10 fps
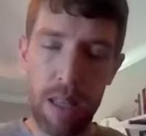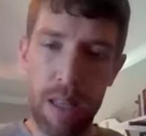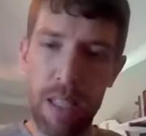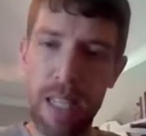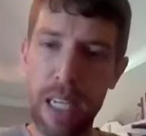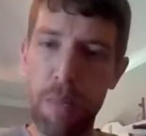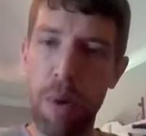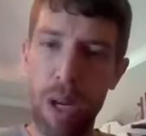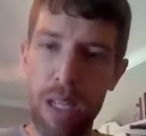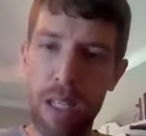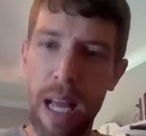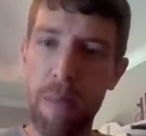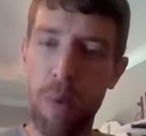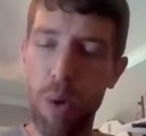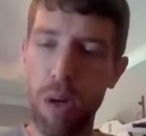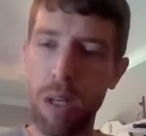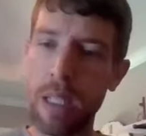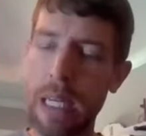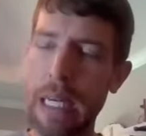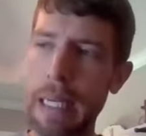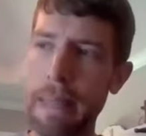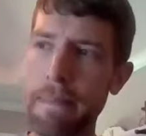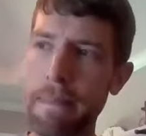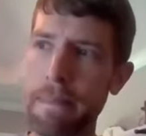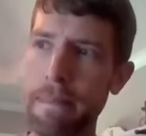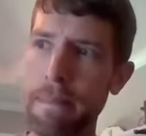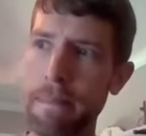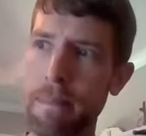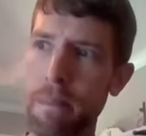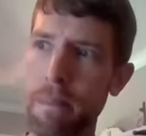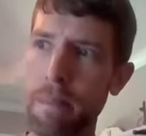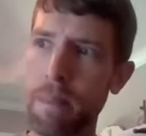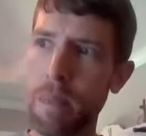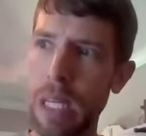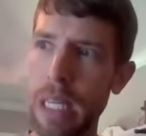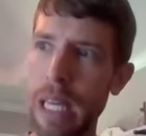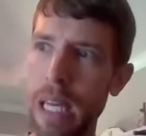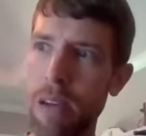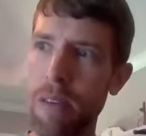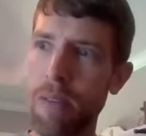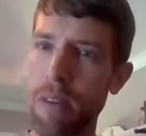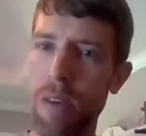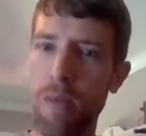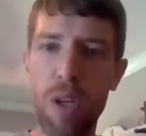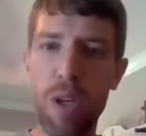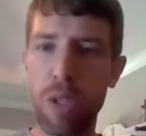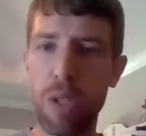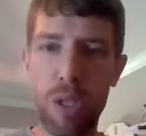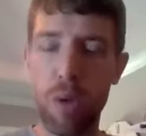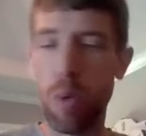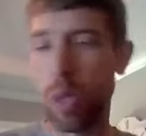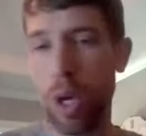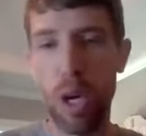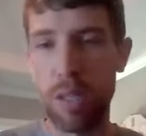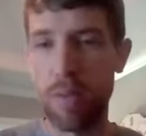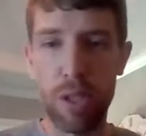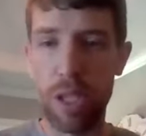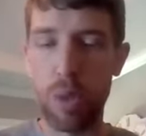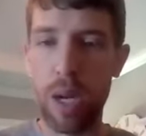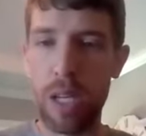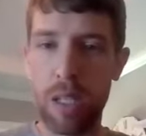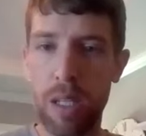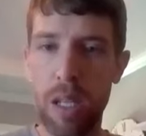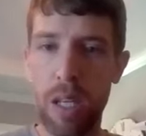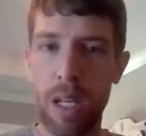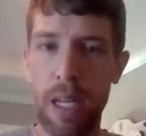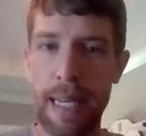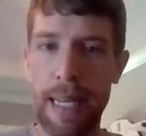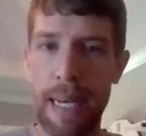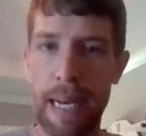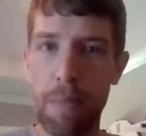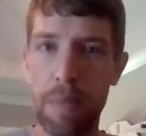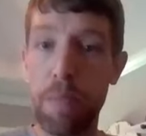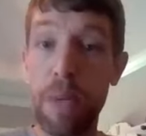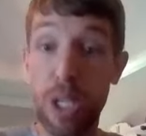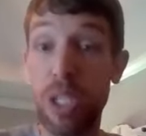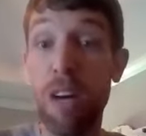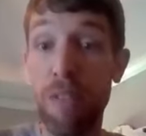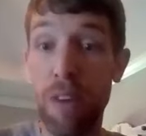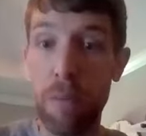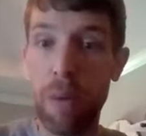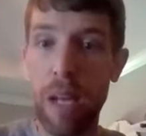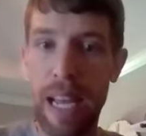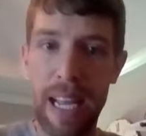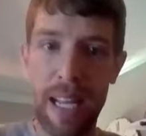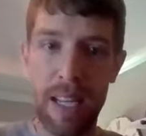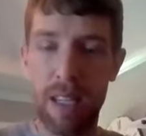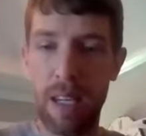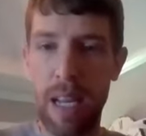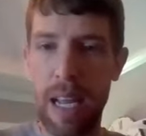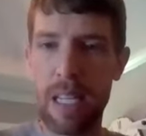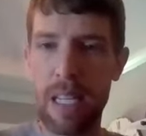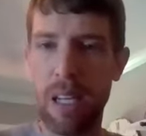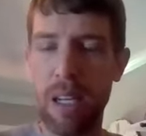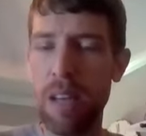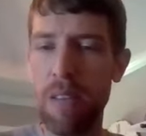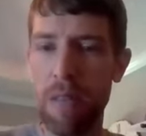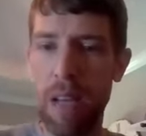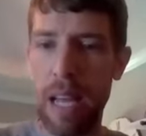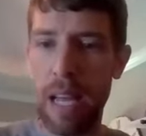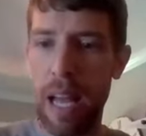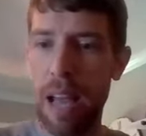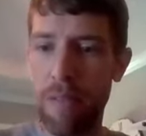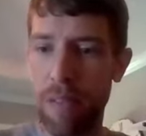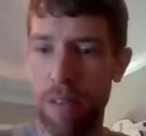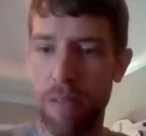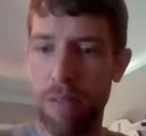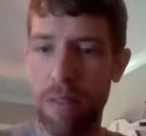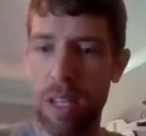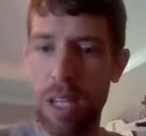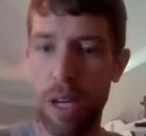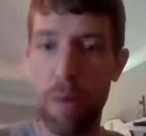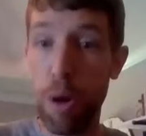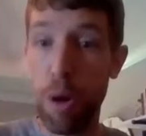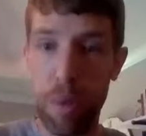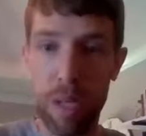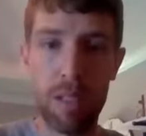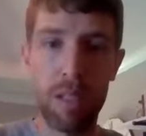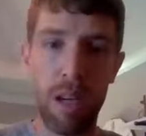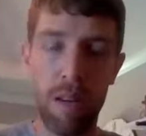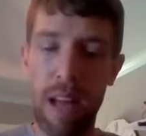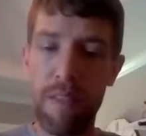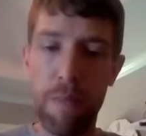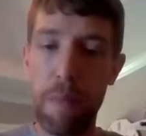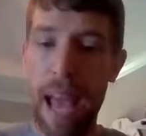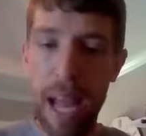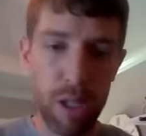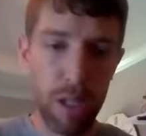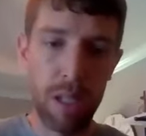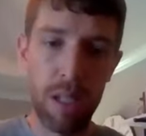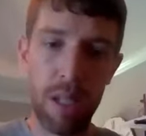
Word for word: the second part is a lot more um, again of, of what you can do regardless of your situation um, to pick yourself up and and to live a life of you know purpose a life of passion